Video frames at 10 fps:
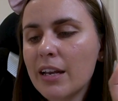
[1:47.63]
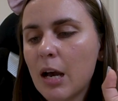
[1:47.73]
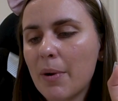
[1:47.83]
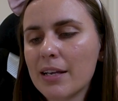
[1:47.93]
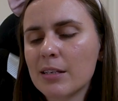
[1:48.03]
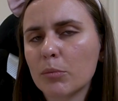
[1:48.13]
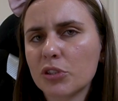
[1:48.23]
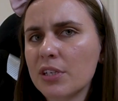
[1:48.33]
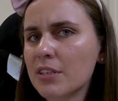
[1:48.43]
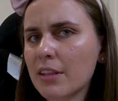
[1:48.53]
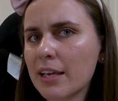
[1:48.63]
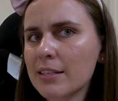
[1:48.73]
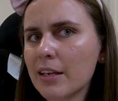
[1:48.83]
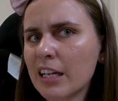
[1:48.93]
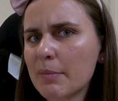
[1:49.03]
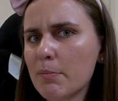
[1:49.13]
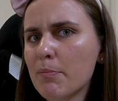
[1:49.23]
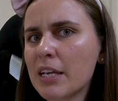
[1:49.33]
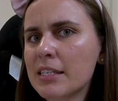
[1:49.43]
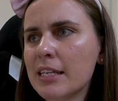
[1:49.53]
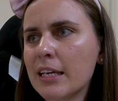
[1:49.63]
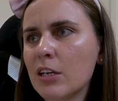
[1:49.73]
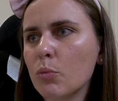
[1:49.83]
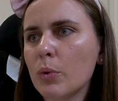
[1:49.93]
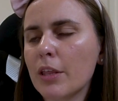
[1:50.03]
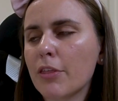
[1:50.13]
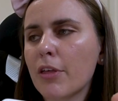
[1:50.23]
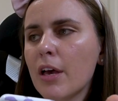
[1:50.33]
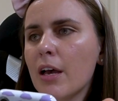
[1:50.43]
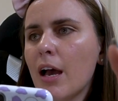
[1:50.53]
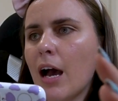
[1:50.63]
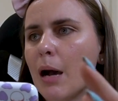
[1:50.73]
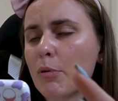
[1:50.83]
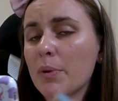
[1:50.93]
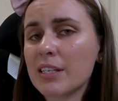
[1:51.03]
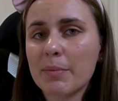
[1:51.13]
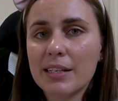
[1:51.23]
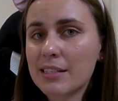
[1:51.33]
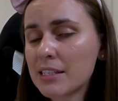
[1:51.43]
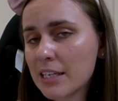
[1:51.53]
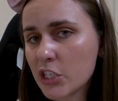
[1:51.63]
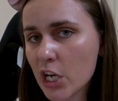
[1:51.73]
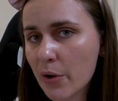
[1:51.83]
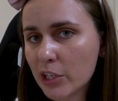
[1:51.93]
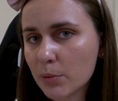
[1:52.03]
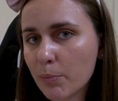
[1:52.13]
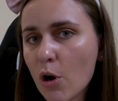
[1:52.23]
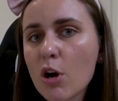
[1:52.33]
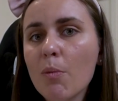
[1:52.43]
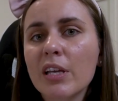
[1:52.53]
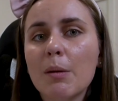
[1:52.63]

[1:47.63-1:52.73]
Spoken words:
Now my assumption is that these are going to be mixed in with probably some existing generation Pokemon.